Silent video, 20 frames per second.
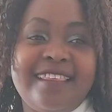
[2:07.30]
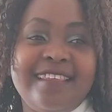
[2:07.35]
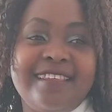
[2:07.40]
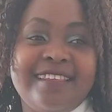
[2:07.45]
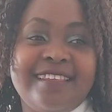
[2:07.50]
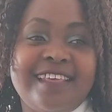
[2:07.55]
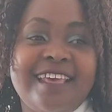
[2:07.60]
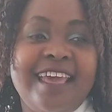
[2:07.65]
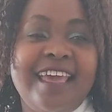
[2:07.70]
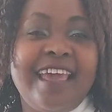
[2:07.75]

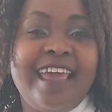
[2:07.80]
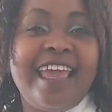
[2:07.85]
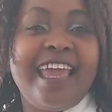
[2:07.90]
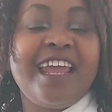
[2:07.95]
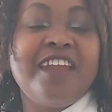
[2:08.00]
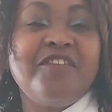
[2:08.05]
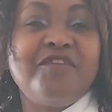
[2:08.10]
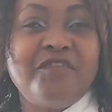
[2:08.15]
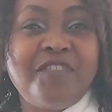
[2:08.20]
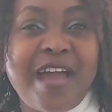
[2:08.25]
this
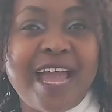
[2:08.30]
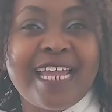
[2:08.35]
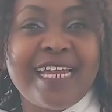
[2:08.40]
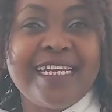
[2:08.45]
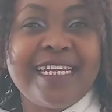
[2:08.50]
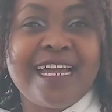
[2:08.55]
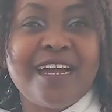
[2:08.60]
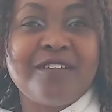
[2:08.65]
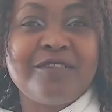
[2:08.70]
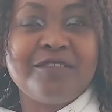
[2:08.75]
and
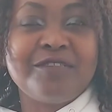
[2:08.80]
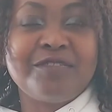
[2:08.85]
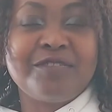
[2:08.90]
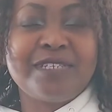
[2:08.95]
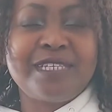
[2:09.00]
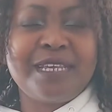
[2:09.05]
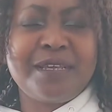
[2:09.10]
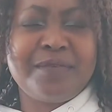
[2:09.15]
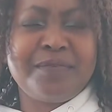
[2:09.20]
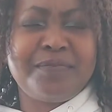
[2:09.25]
find out to
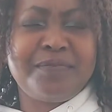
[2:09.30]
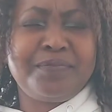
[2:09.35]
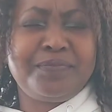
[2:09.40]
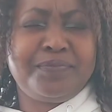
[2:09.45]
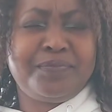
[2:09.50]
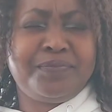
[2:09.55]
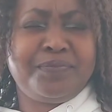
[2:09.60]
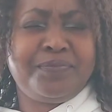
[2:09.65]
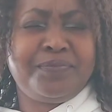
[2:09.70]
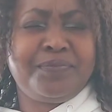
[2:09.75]
say,
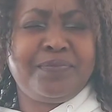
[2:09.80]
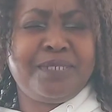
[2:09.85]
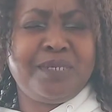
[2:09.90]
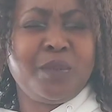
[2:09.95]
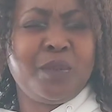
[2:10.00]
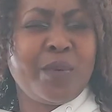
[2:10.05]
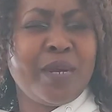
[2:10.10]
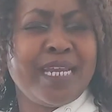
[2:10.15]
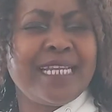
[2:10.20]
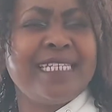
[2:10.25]

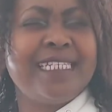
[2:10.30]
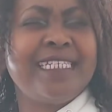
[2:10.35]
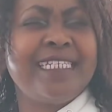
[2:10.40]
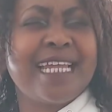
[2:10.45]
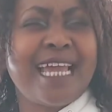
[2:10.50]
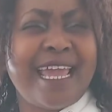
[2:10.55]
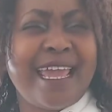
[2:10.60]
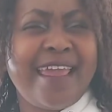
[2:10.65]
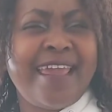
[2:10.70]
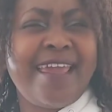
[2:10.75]
when did
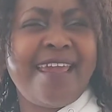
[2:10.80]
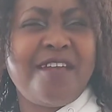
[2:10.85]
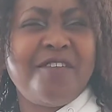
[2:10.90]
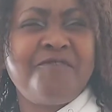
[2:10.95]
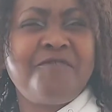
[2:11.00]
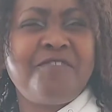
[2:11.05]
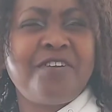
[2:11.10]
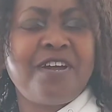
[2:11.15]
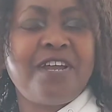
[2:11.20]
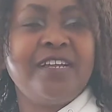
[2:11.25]
I
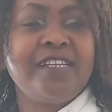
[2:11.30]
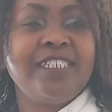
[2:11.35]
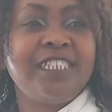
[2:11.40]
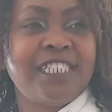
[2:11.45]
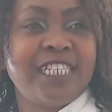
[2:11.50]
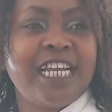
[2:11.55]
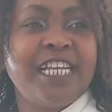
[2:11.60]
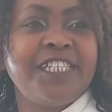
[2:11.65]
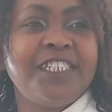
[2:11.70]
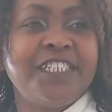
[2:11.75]
ever
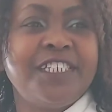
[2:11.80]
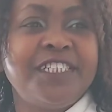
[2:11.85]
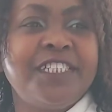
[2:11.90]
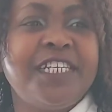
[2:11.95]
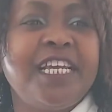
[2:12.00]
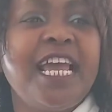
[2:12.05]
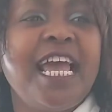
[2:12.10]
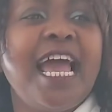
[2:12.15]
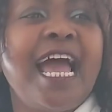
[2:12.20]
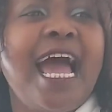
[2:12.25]
change it?
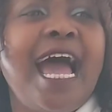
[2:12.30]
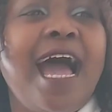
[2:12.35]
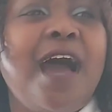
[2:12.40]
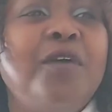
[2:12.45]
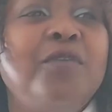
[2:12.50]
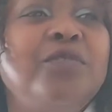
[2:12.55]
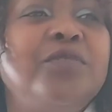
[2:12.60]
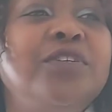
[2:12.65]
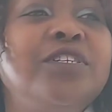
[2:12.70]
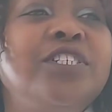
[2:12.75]

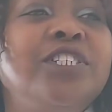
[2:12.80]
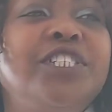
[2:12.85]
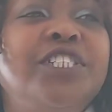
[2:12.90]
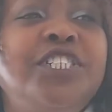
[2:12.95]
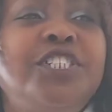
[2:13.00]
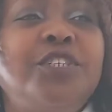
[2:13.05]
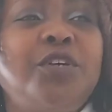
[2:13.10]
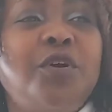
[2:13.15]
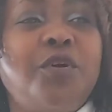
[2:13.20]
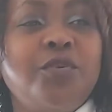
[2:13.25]
I'll
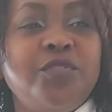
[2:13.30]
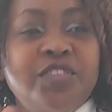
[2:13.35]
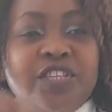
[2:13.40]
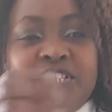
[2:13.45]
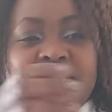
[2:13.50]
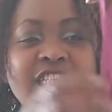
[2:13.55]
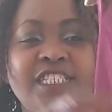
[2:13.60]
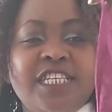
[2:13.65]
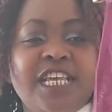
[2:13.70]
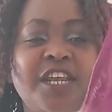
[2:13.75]
show.
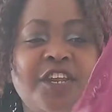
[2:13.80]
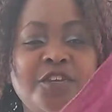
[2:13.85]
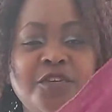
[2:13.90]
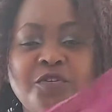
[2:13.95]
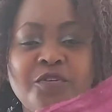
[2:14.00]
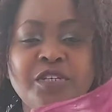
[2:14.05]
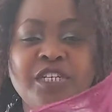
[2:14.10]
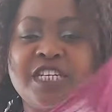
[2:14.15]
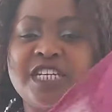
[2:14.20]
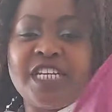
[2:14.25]
This is a
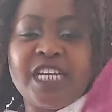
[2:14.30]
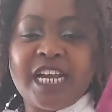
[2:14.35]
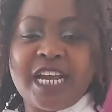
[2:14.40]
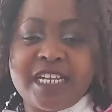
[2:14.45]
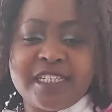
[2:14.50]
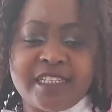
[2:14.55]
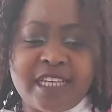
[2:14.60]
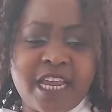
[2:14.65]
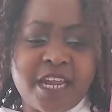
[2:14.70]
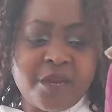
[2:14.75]
new
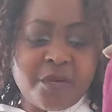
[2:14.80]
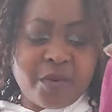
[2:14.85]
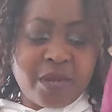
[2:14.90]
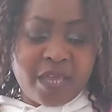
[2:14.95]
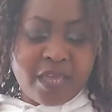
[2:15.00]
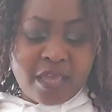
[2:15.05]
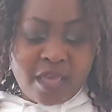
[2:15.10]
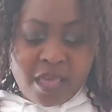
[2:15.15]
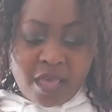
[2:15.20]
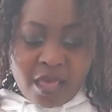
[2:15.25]
knickers.
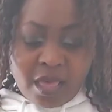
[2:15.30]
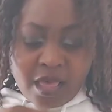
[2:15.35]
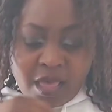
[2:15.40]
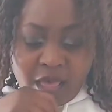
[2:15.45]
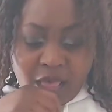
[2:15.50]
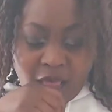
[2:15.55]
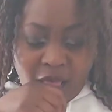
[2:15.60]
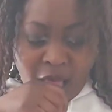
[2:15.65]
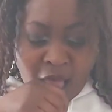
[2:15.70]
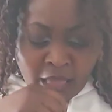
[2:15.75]
Anyway,
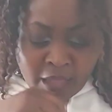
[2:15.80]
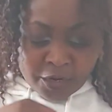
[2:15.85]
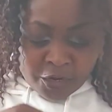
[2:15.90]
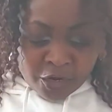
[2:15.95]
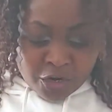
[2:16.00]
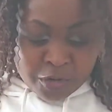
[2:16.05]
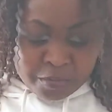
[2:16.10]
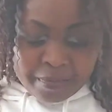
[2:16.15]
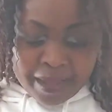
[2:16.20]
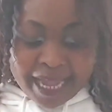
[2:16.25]

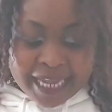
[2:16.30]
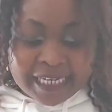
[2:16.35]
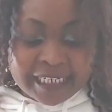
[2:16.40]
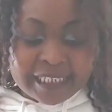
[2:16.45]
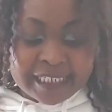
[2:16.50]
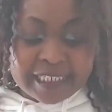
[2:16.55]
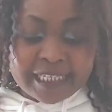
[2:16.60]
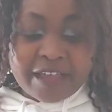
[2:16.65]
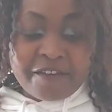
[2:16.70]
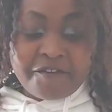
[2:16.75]
don't mind.
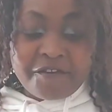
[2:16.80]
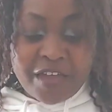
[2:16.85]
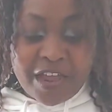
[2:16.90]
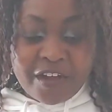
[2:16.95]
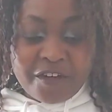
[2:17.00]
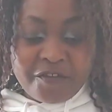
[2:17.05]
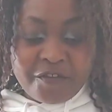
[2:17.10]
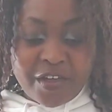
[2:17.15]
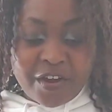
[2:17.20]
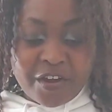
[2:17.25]
It's a
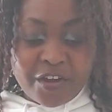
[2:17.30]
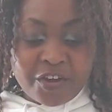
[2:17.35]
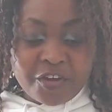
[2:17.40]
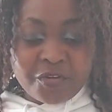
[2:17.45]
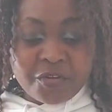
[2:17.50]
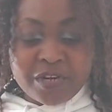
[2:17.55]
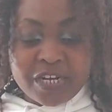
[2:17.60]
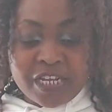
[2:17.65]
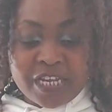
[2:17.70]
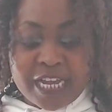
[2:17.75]
very, very
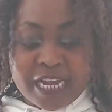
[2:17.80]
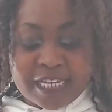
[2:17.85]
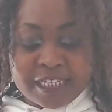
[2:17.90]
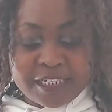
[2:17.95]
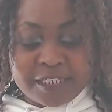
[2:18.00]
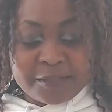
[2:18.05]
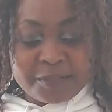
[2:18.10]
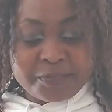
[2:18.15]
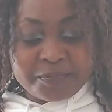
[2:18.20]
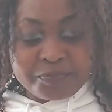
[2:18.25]
new
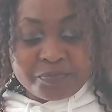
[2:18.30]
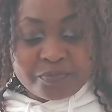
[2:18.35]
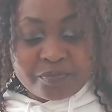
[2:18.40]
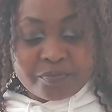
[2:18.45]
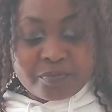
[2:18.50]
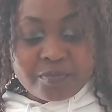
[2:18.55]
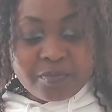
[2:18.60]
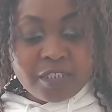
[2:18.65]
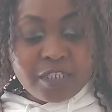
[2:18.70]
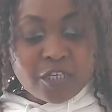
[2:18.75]
knickers.
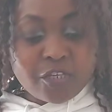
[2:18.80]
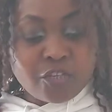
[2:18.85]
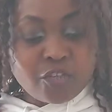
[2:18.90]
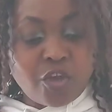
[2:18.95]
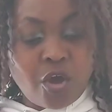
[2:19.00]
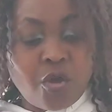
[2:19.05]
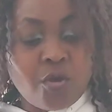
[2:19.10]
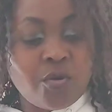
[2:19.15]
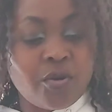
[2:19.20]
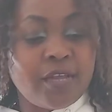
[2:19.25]

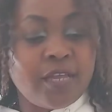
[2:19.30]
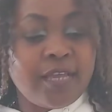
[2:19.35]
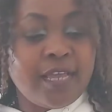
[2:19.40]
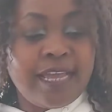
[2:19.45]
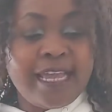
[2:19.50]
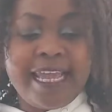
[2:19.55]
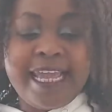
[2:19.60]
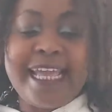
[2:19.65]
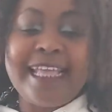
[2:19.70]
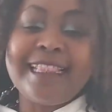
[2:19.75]
So
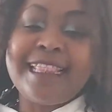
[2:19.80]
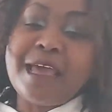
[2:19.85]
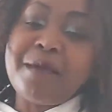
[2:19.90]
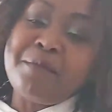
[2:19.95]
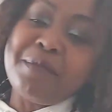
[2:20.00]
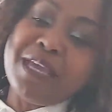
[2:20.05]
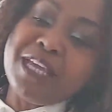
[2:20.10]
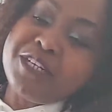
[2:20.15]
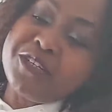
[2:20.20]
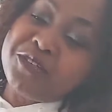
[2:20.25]
in the
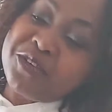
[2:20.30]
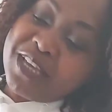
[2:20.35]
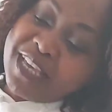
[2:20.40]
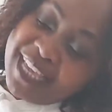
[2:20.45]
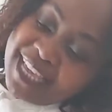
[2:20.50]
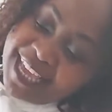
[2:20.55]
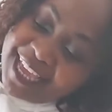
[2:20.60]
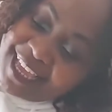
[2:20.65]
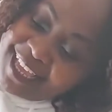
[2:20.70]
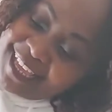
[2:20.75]
middle
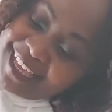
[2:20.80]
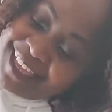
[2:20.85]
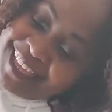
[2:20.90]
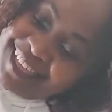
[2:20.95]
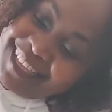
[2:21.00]
here,